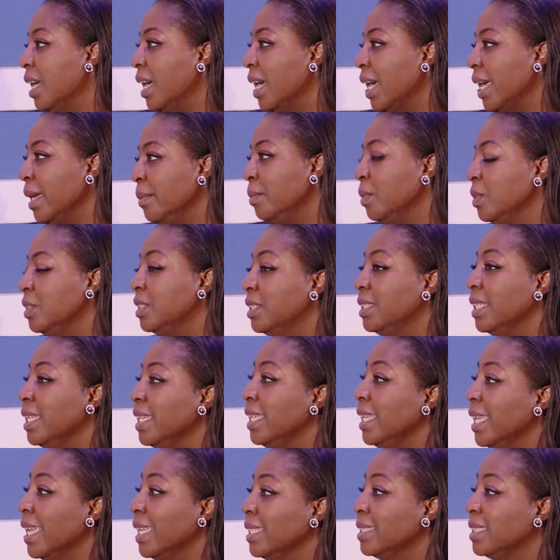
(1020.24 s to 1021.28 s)
I would say
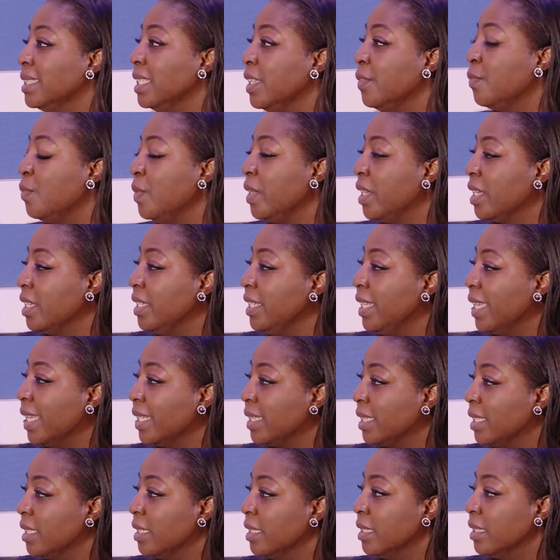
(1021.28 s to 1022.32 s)
yes, if we can
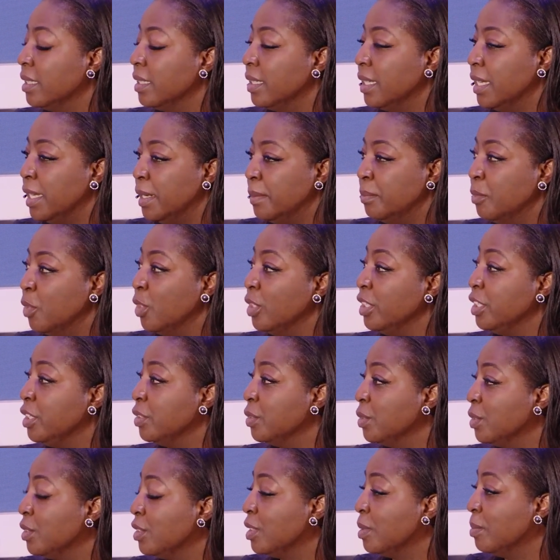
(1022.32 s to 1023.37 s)
get the
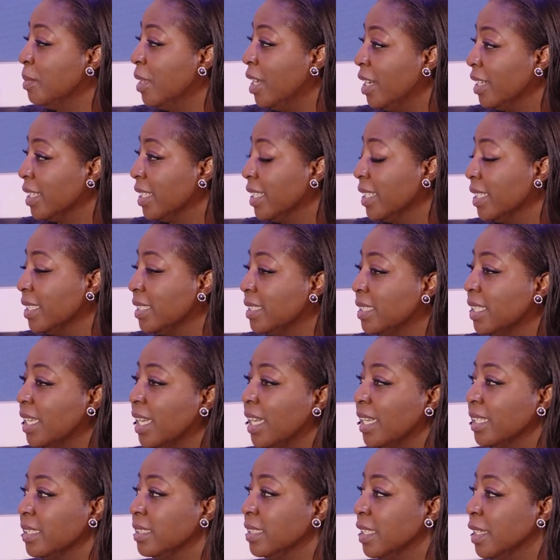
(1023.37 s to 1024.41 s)
molecules to the market
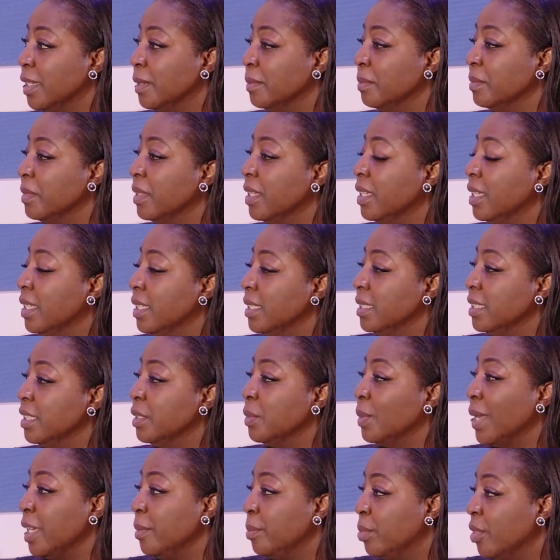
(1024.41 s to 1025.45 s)
at the
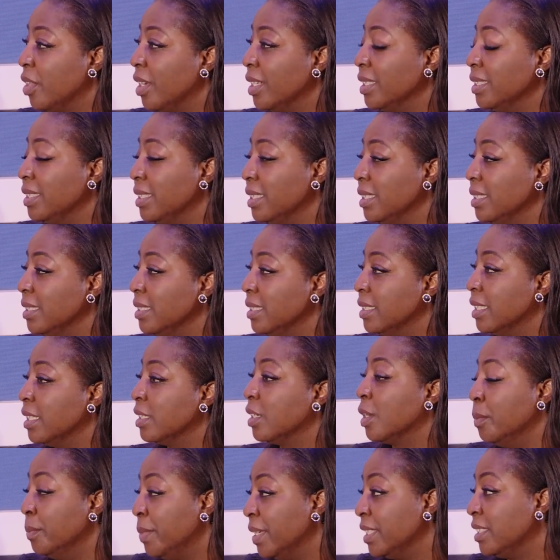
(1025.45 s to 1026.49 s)
right prices,
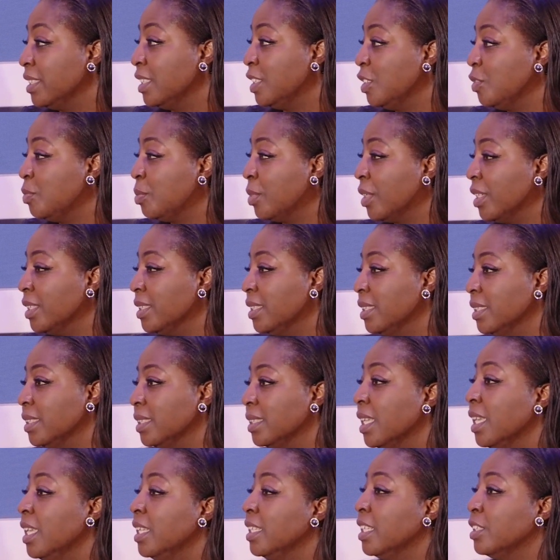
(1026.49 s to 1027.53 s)
competitive prices.
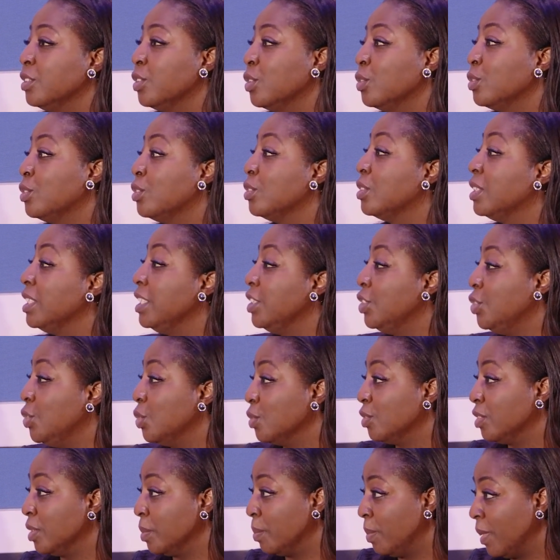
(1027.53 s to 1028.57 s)
There's also the issue
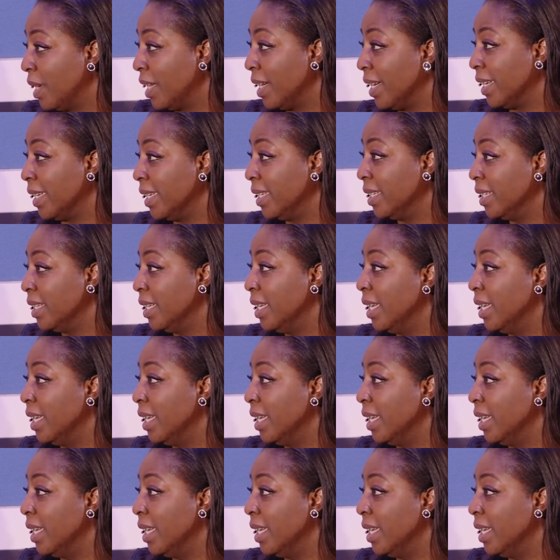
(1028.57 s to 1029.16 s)
of supply.